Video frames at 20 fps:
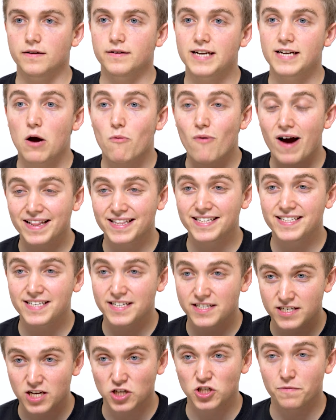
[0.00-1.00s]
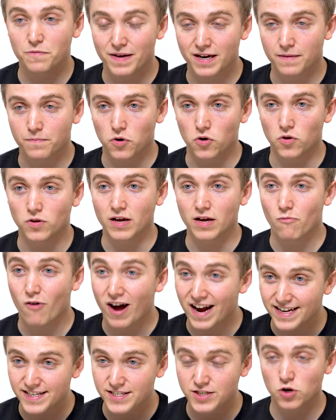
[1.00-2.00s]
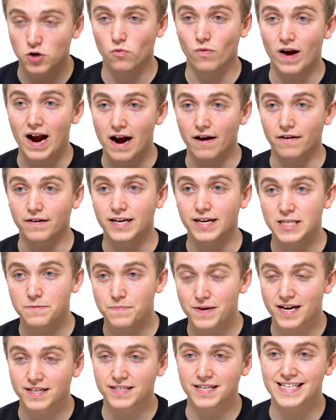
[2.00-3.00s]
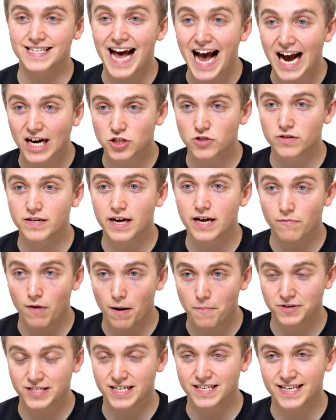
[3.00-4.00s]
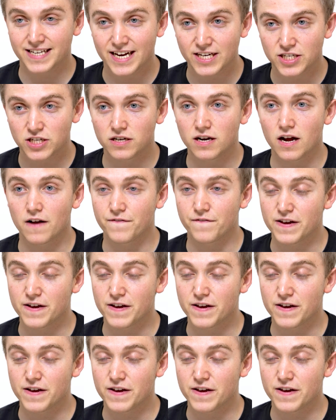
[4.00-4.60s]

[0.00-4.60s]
Now, why this is such a big pull and why it's so rare is because it's actually a representation of